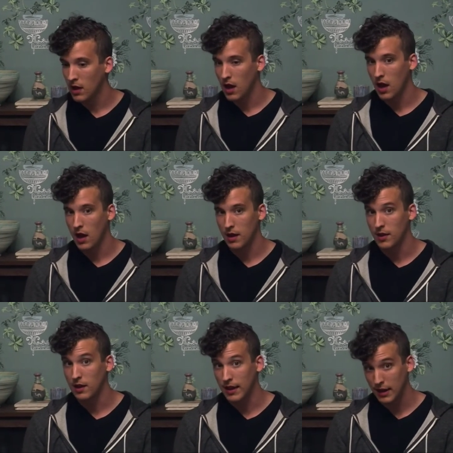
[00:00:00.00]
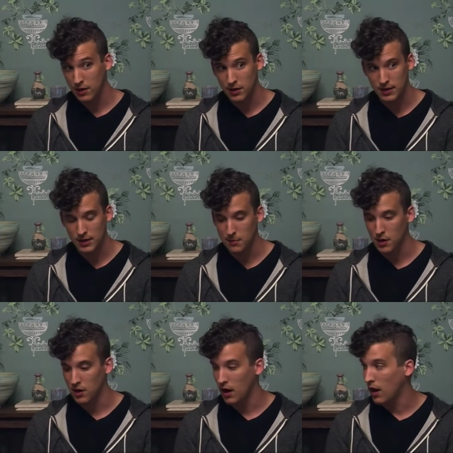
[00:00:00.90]
Uh, and then later in the
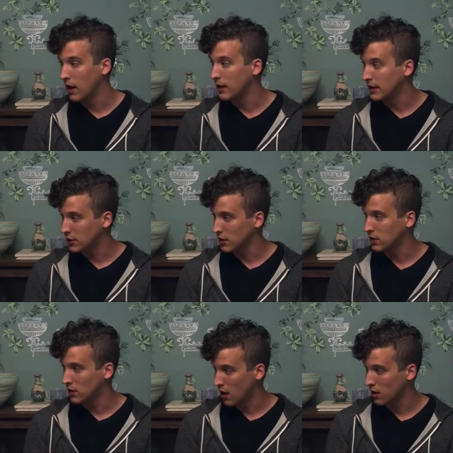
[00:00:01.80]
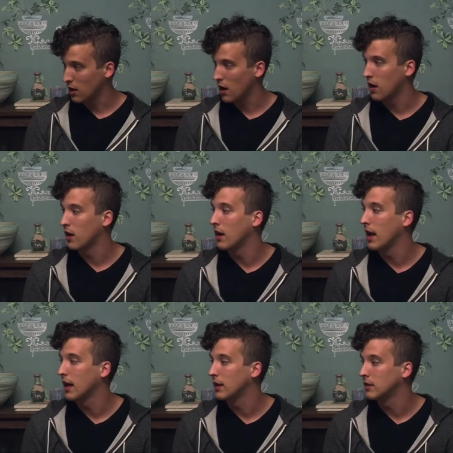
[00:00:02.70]
summer, uh, Anisha Katarkar
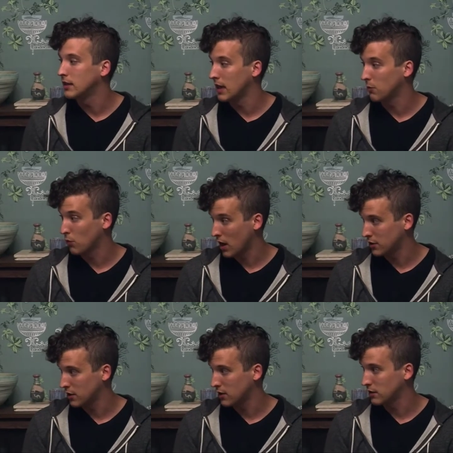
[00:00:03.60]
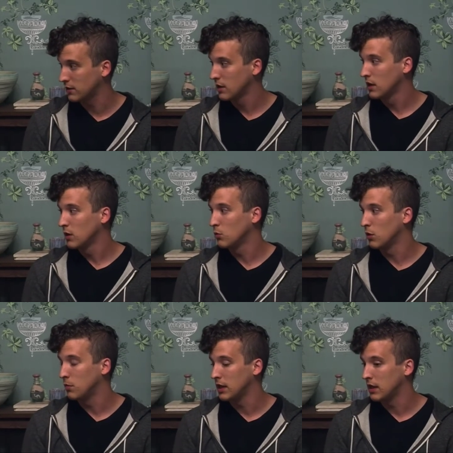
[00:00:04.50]
and Dan Rogers
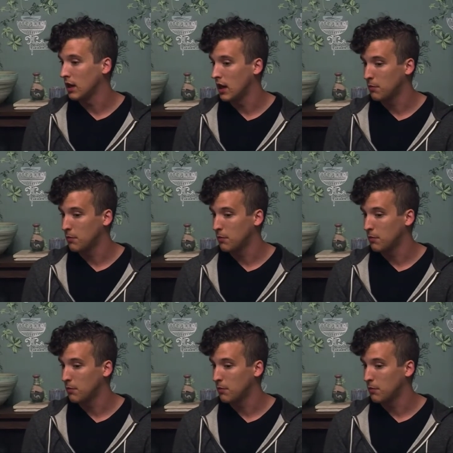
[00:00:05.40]
will be uh,